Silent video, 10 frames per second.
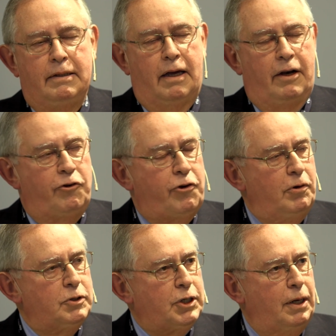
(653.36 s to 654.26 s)
an
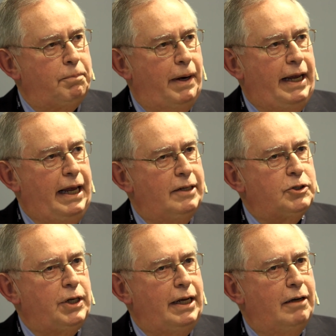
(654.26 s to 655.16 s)
insurance company
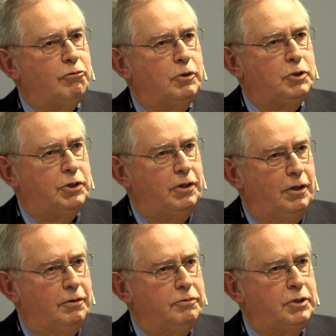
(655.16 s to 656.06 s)
has to have
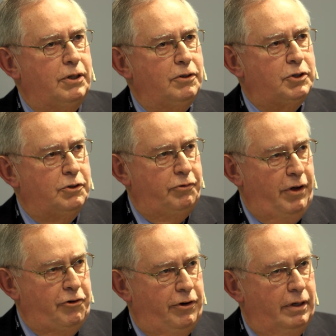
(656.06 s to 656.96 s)
reserves that are
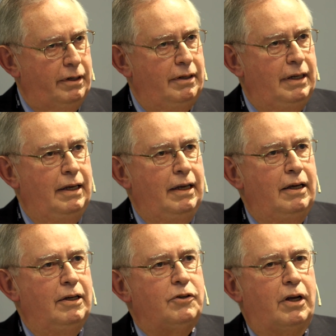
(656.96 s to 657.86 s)
sufficient
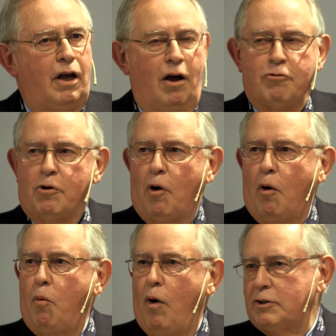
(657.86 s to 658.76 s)
to cover
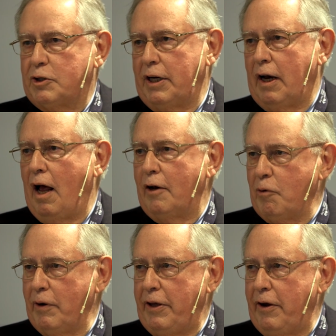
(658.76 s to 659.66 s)
a
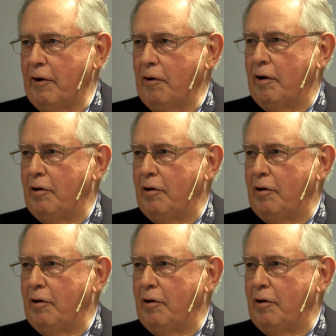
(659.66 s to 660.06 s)
once-in-100-year